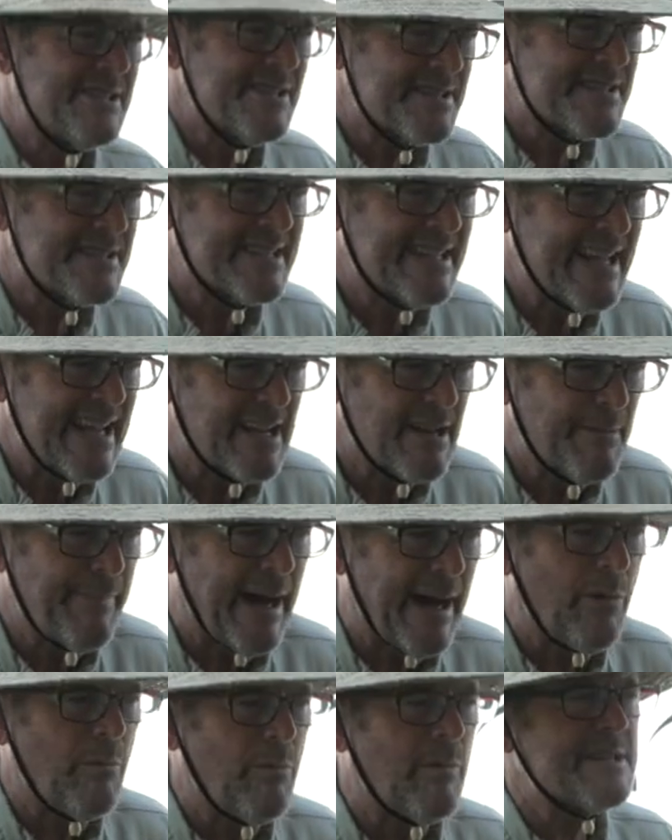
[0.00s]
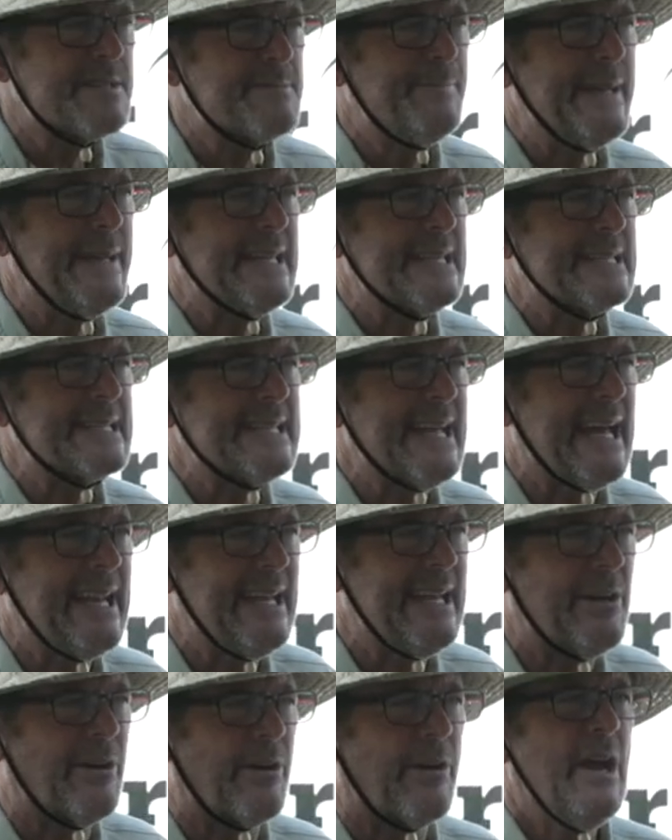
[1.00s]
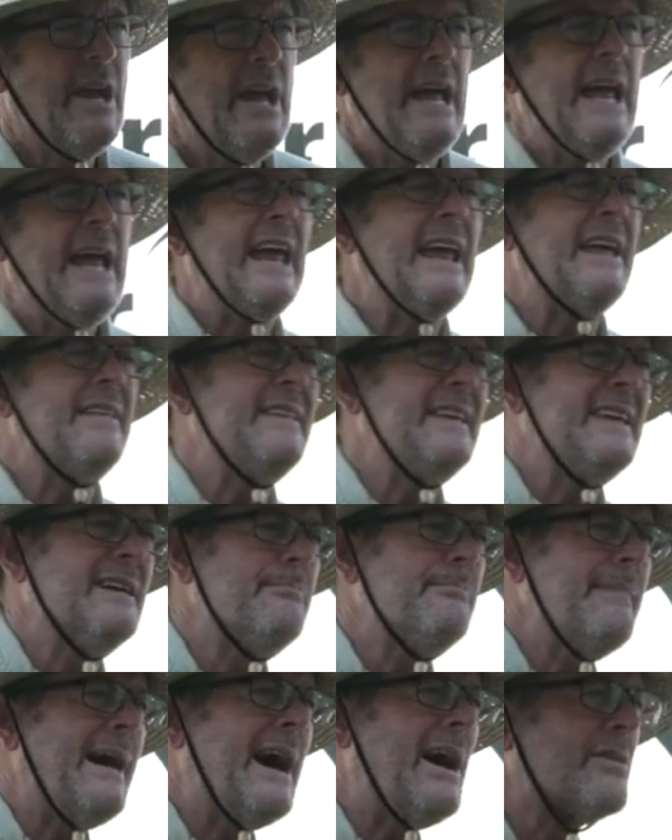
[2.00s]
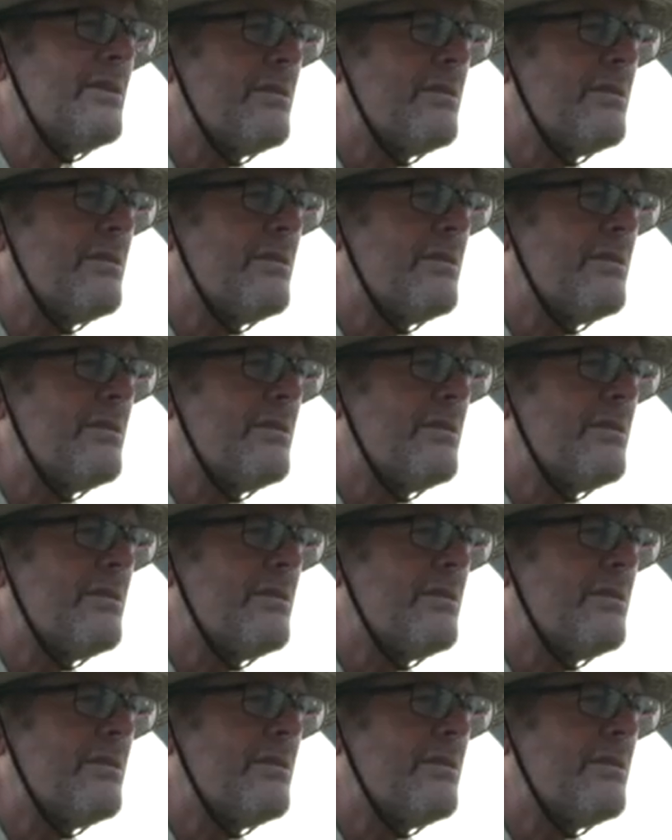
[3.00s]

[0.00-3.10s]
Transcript: just think about what's being said here in the amount